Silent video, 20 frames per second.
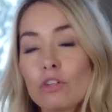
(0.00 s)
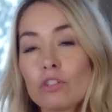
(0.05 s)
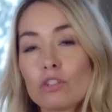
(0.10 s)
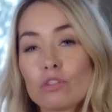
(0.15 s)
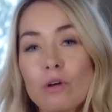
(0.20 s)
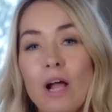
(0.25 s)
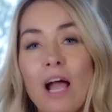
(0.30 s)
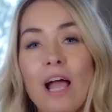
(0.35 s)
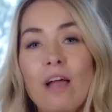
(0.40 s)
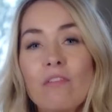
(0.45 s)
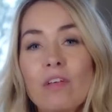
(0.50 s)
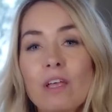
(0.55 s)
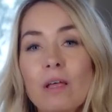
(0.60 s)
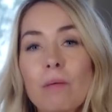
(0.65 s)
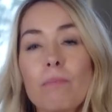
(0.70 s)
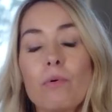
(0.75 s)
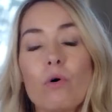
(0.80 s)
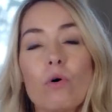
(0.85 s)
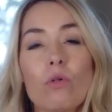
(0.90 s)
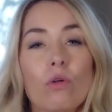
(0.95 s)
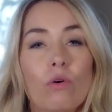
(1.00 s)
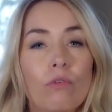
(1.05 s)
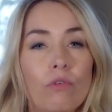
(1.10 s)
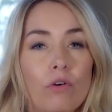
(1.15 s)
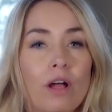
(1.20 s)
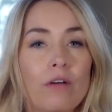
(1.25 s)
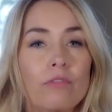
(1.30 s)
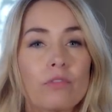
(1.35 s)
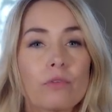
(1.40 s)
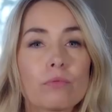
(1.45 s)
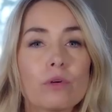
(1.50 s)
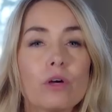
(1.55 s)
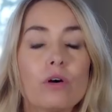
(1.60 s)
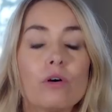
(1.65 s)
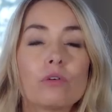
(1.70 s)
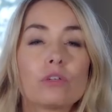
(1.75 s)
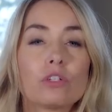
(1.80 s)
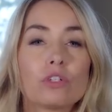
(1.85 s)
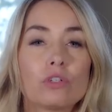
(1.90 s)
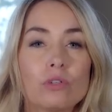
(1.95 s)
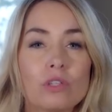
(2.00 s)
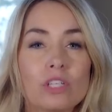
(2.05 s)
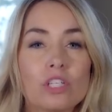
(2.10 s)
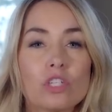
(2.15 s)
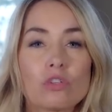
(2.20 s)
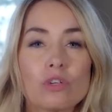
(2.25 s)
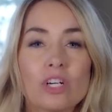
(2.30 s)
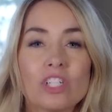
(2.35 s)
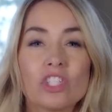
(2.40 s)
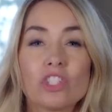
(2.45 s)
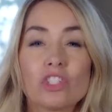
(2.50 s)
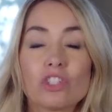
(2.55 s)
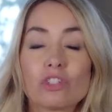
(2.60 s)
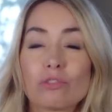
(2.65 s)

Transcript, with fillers: you're driving, pull over off the road, do these stretches.